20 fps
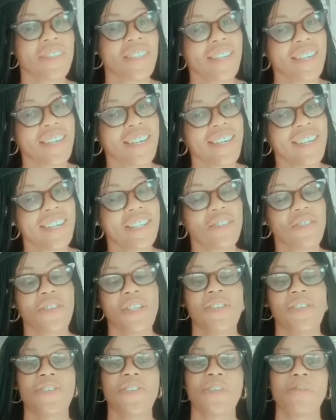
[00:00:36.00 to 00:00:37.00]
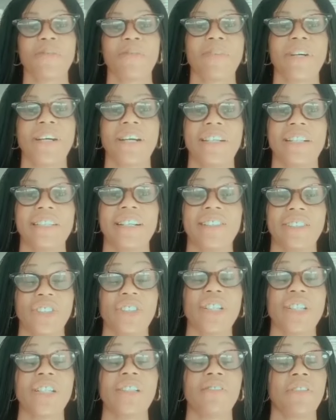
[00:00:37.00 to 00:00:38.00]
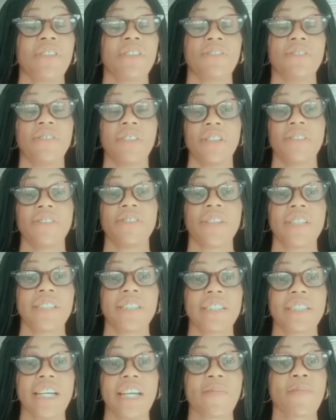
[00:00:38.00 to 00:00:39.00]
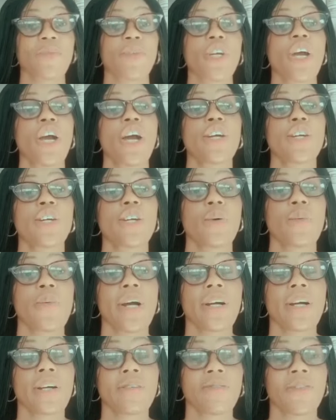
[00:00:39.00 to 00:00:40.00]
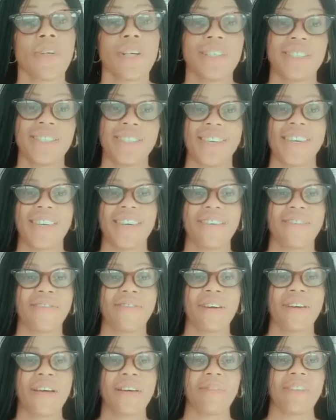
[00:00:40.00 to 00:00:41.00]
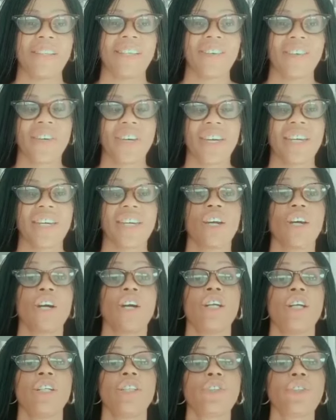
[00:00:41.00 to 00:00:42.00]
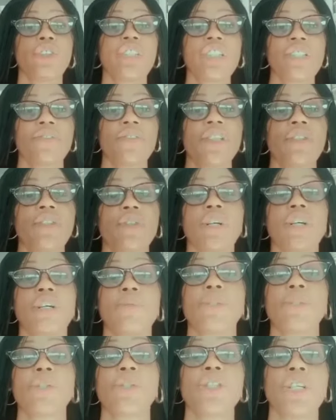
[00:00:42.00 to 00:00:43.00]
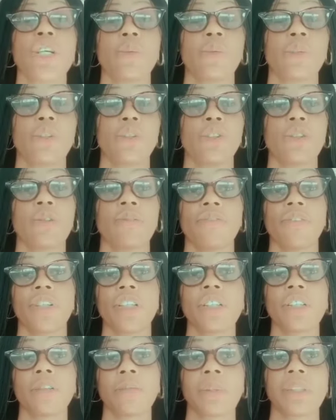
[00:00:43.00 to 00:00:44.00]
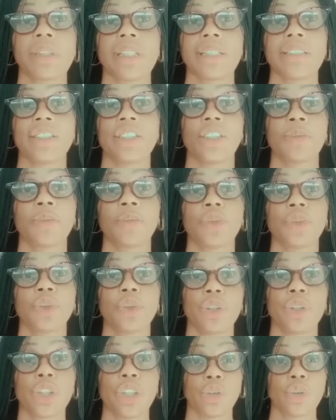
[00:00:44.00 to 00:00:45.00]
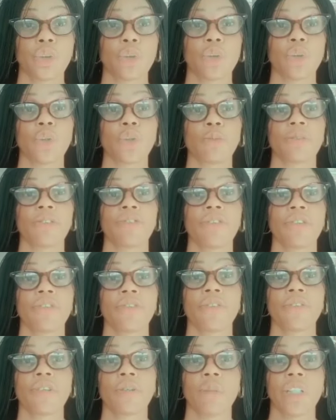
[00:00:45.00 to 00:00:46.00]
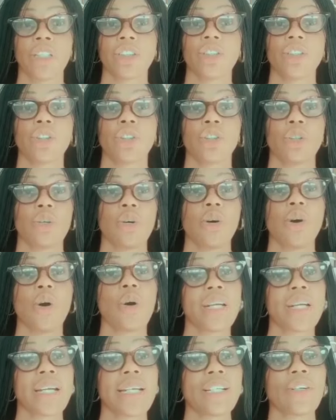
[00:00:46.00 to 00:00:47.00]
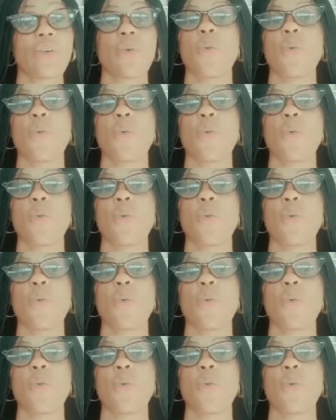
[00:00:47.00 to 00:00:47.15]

you again. If you're stopping by our channel for the very first time, you're welcome to our skincare family. Okay, in today's video I'll be sharing with you some very important tips you need to know before formulating your organic